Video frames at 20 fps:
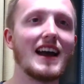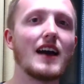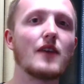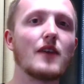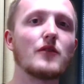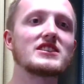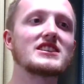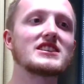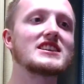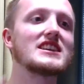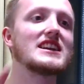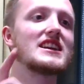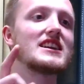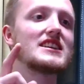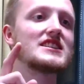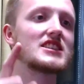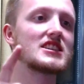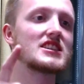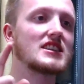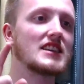haven't seen
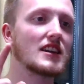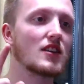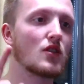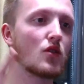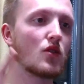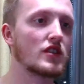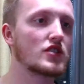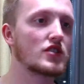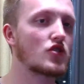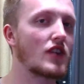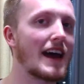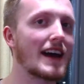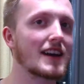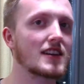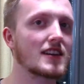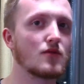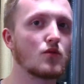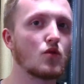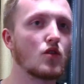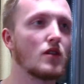a single
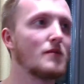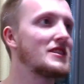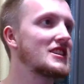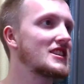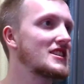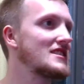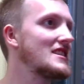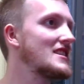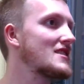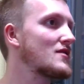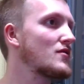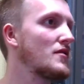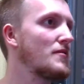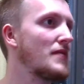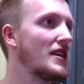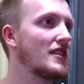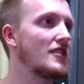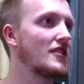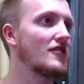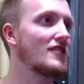attractive woman since we've
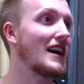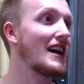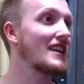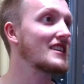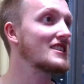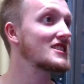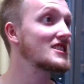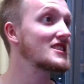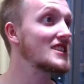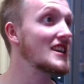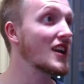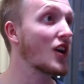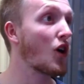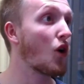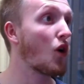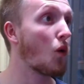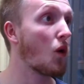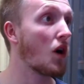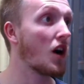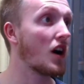been here. Not a
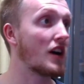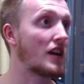single one.